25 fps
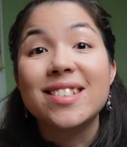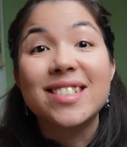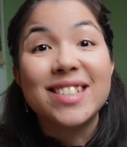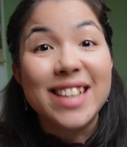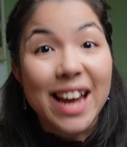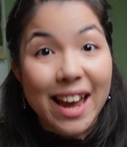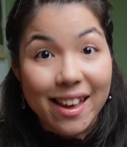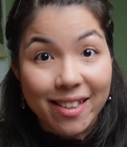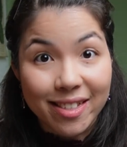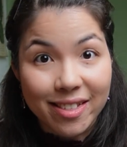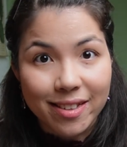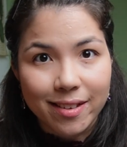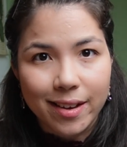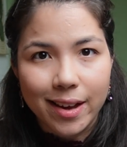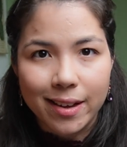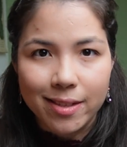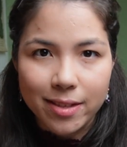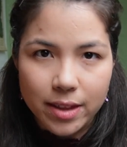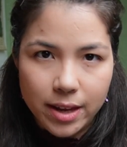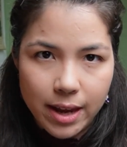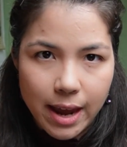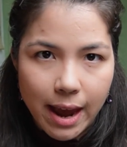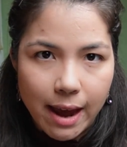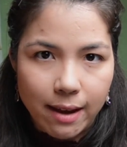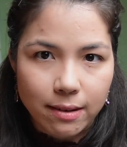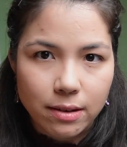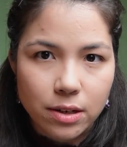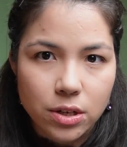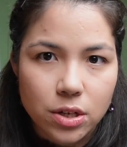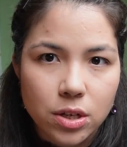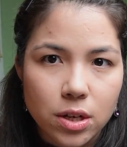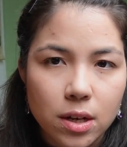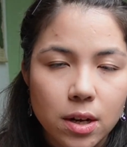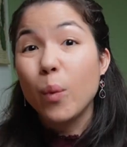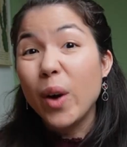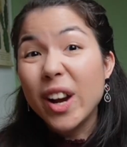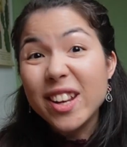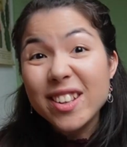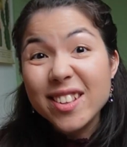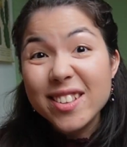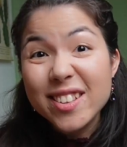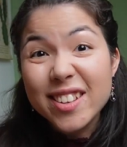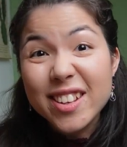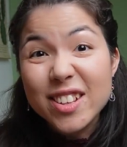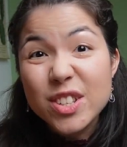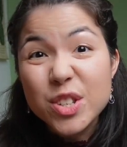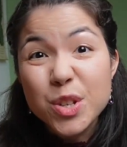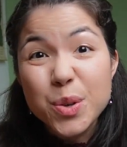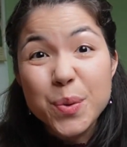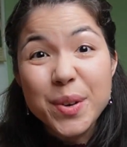death at the end. Why did
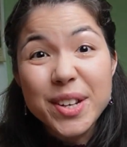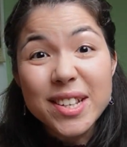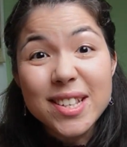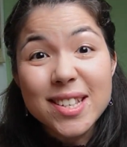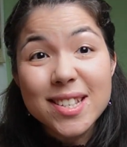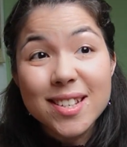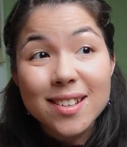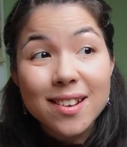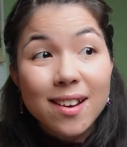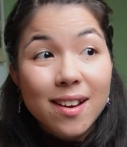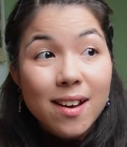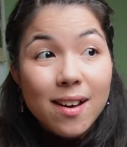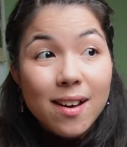he do it?